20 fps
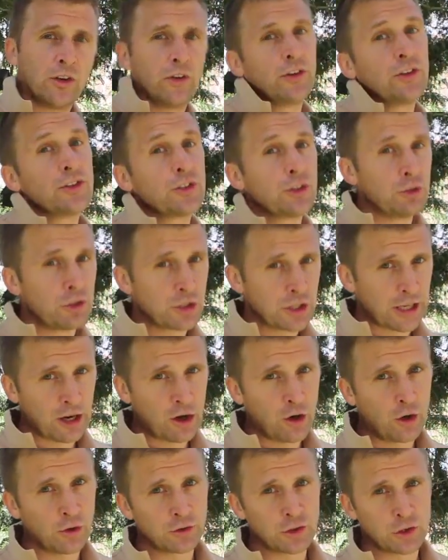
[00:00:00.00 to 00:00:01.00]
As soon as you get
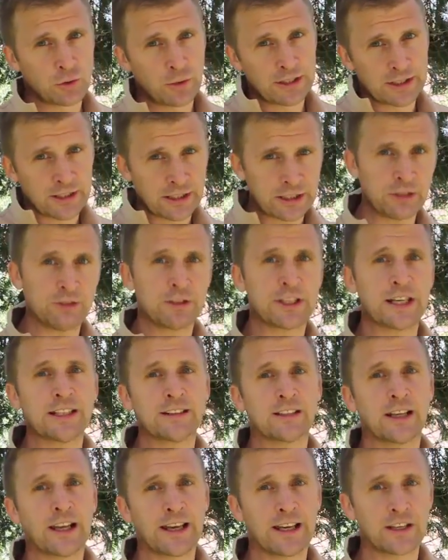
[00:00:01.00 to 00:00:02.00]
hot and sweating, you take
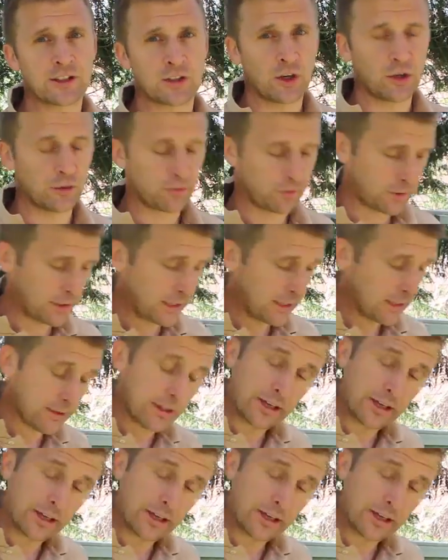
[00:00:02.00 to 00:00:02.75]
the layers off.